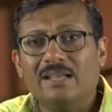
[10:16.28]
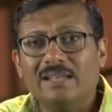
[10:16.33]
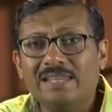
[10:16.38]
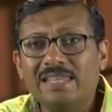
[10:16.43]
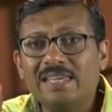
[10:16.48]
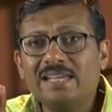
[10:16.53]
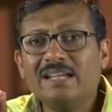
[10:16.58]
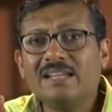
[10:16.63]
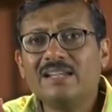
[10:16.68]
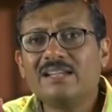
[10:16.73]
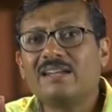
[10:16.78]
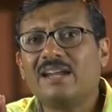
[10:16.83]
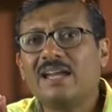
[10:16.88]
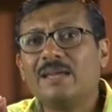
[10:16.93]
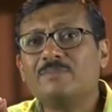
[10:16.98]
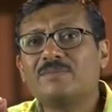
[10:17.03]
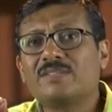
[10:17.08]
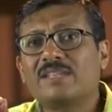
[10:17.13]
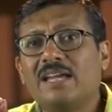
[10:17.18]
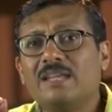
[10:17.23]
Legal
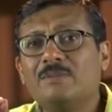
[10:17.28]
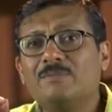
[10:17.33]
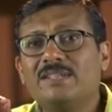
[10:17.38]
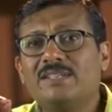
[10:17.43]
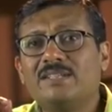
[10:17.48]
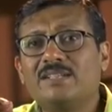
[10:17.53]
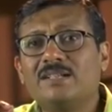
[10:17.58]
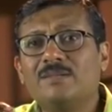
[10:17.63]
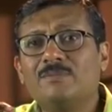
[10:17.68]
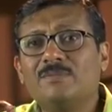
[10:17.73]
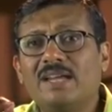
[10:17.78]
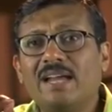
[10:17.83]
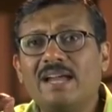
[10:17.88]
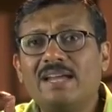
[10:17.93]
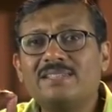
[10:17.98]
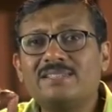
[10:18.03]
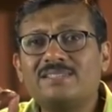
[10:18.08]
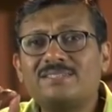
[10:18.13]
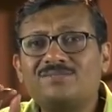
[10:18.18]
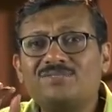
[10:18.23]
crimes can be termed
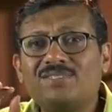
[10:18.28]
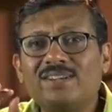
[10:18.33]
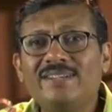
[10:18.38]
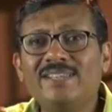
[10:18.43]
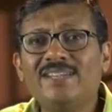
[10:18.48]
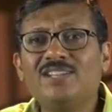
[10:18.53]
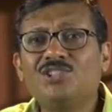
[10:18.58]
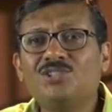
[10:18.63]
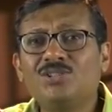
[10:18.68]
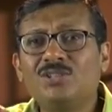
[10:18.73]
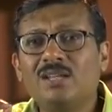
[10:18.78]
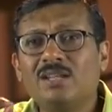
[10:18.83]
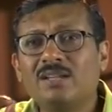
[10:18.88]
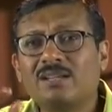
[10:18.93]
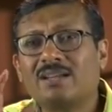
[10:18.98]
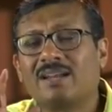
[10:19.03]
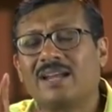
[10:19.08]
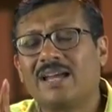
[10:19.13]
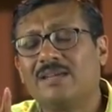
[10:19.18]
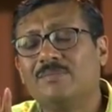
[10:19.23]
as traditional
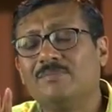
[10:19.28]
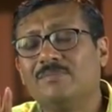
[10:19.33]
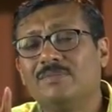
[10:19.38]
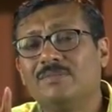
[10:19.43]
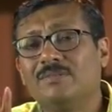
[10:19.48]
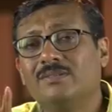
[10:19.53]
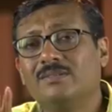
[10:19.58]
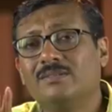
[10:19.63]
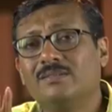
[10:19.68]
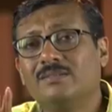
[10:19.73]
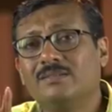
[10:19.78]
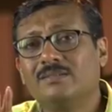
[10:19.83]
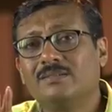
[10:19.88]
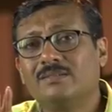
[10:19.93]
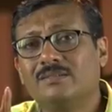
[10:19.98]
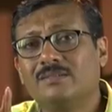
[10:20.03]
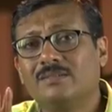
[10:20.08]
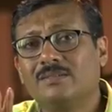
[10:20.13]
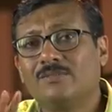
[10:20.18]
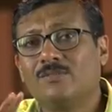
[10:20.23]
crime.
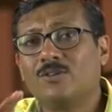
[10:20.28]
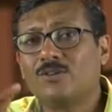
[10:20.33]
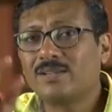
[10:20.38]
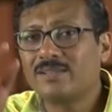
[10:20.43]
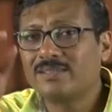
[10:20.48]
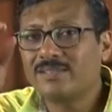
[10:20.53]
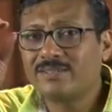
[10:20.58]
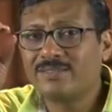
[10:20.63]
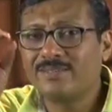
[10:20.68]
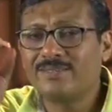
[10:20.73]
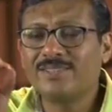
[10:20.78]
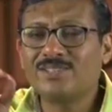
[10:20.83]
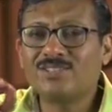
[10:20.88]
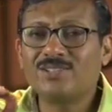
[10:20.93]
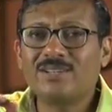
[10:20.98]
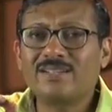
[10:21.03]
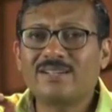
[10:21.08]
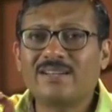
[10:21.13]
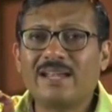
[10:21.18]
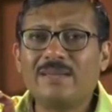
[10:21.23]
What are the
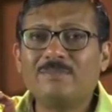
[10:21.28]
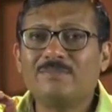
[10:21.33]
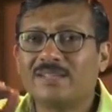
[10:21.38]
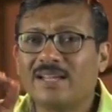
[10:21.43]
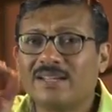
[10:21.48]
traditional crime?